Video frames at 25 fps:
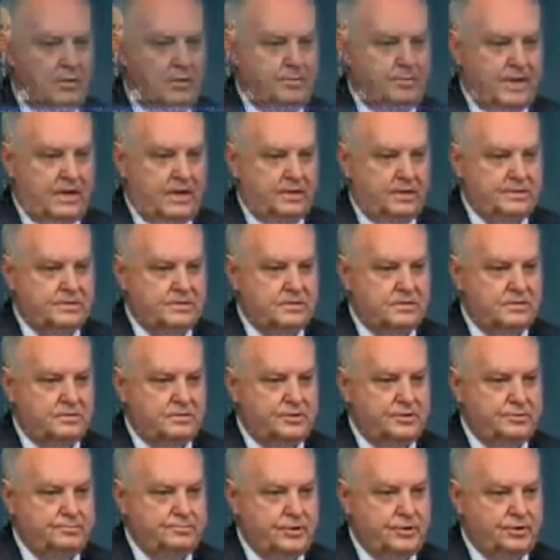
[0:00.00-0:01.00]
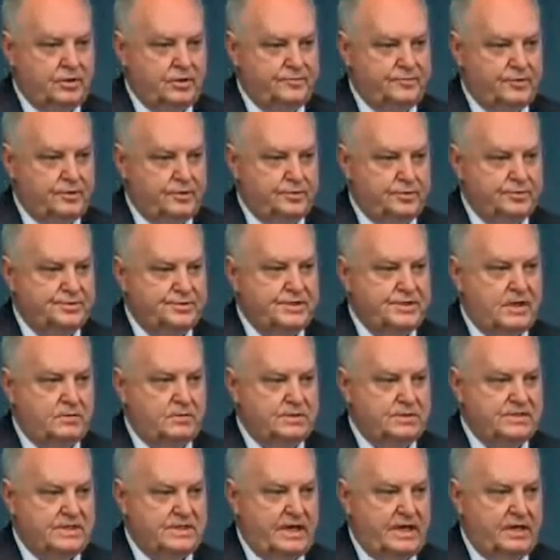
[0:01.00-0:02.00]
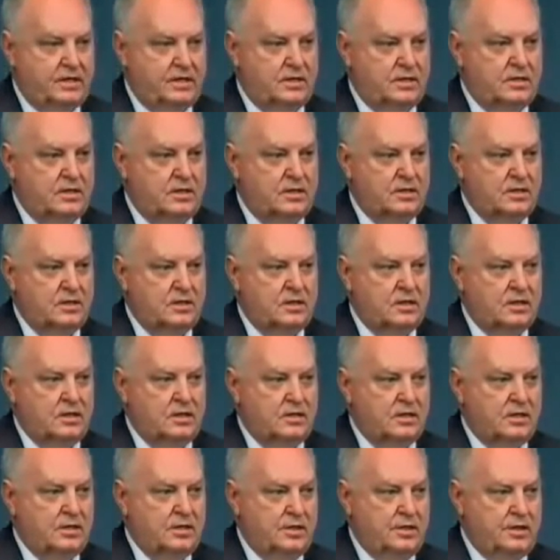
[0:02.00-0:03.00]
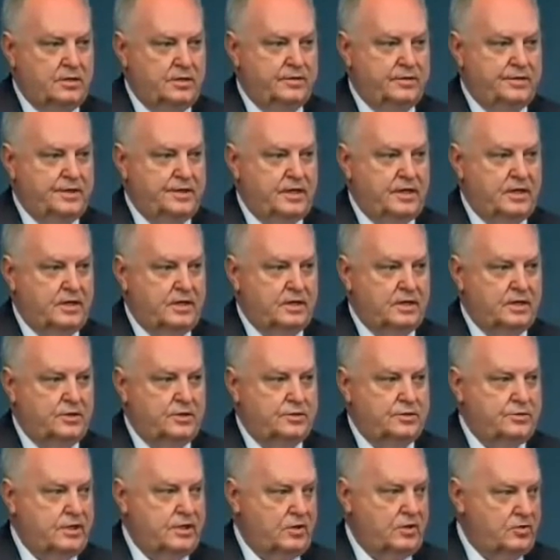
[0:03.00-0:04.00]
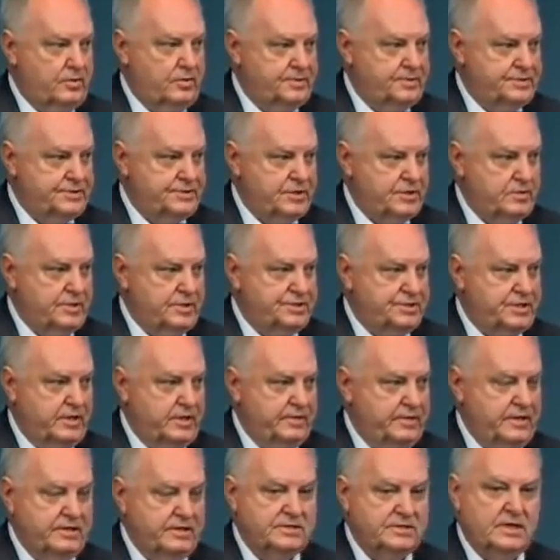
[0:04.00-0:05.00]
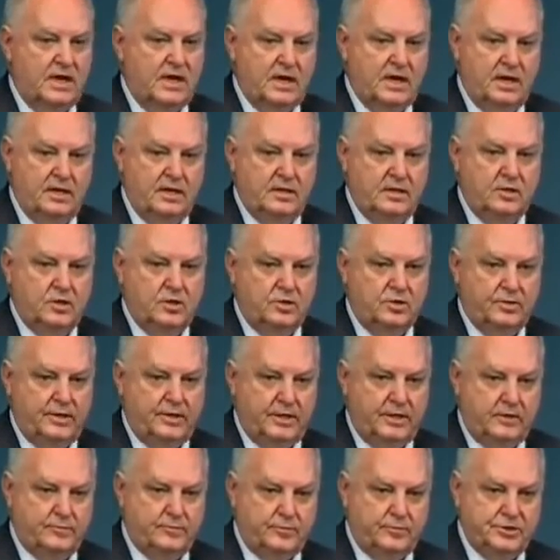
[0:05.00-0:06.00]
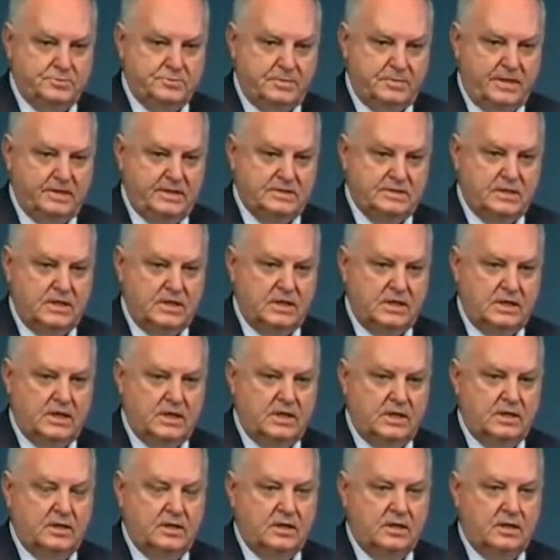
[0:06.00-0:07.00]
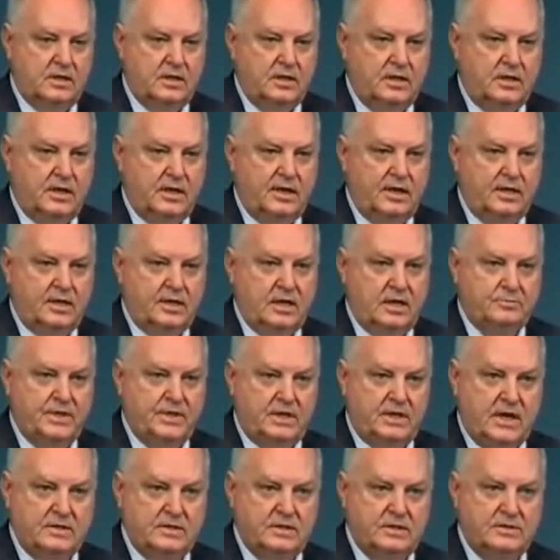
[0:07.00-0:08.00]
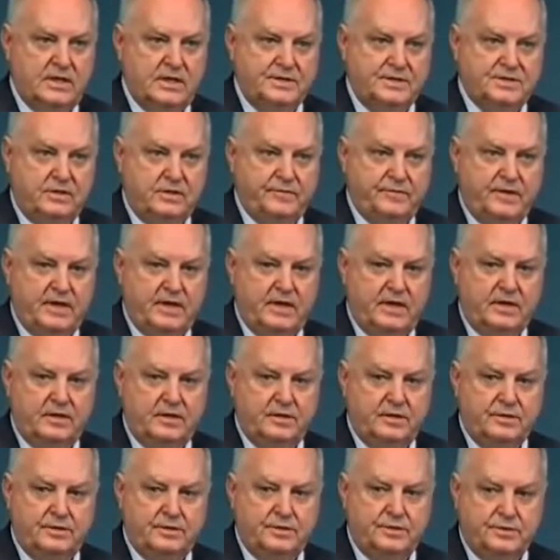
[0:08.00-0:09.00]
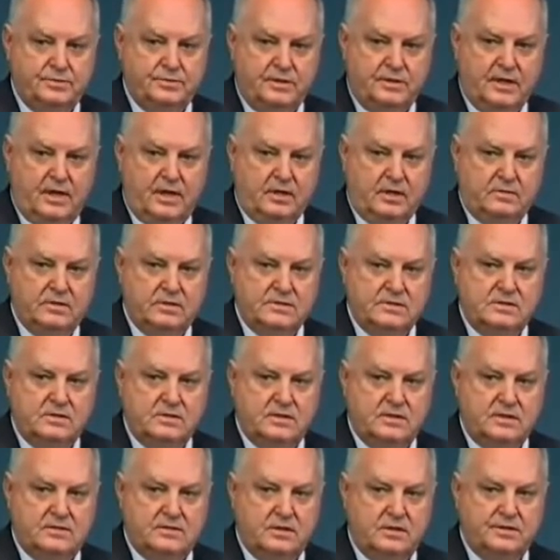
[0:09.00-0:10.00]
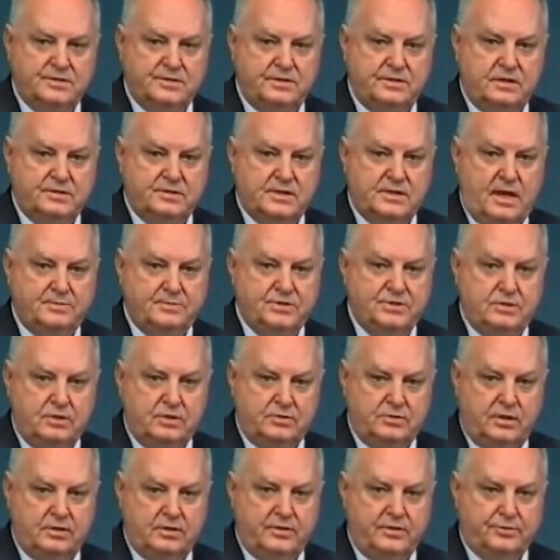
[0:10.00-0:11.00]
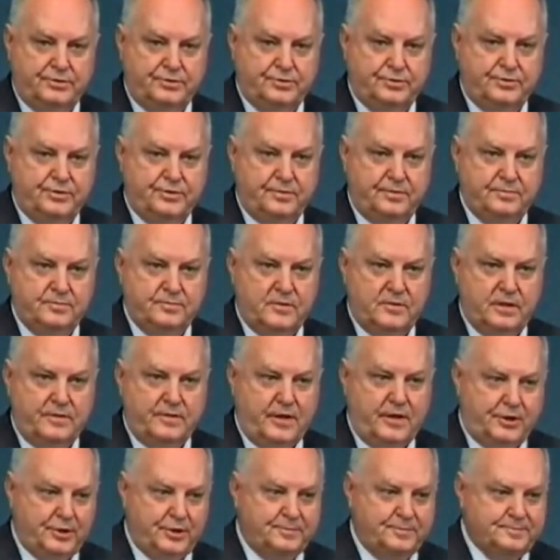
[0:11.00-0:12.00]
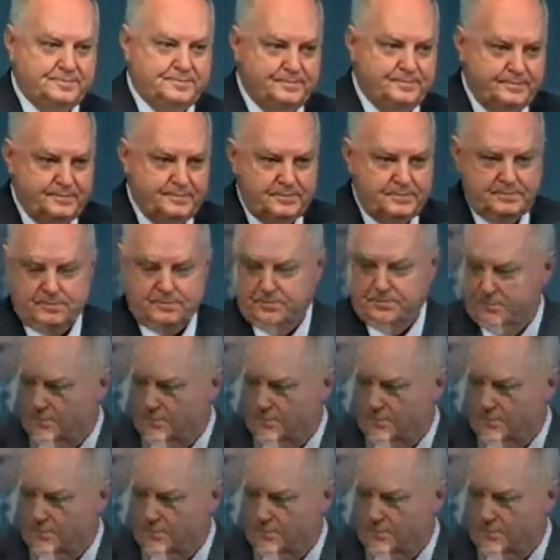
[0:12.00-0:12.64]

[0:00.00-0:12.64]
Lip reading: about UFOs that were seen near the nuclear weapon storage areas on Loring Air Force Base. And I'll be glad to testify to Congress that this is absolutely the truth. Thank you.